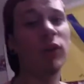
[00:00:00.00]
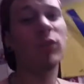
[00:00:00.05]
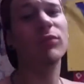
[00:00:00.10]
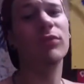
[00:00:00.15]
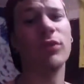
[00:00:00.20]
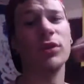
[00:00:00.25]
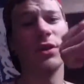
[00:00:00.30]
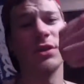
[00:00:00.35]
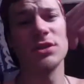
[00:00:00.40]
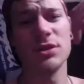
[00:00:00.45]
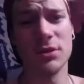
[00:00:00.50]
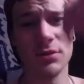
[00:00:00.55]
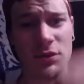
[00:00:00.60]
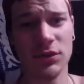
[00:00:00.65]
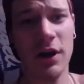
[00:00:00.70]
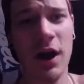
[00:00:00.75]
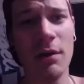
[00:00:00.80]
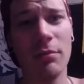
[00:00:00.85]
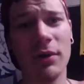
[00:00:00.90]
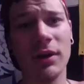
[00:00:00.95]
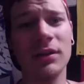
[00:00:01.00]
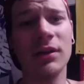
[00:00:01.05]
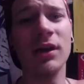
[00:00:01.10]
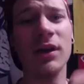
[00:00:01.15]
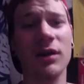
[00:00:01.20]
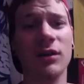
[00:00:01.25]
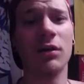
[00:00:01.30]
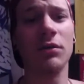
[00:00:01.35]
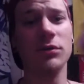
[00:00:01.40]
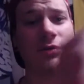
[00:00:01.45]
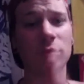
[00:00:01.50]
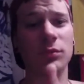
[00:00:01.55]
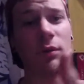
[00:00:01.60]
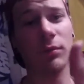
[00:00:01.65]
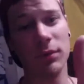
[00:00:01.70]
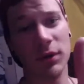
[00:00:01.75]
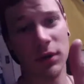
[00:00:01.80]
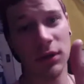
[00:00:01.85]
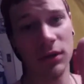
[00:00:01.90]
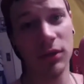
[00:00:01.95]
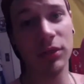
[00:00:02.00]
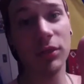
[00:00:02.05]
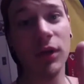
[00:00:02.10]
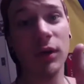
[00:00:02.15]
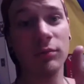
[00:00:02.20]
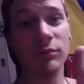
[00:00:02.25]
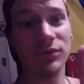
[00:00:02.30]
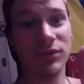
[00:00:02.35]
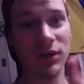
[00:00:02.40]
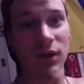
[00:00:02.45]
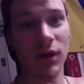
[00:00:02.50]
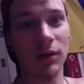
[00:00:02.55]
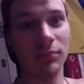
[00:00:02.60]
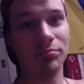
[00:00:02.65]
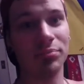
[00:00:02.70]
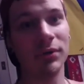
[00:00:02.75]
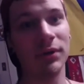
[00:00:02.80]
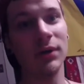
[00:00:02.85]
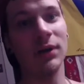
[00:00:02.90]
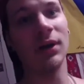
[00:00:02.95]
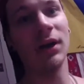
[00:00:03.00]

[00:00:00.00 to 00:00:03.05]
new. Don't forget to subscribe right there, and always remember to get a thumbs up.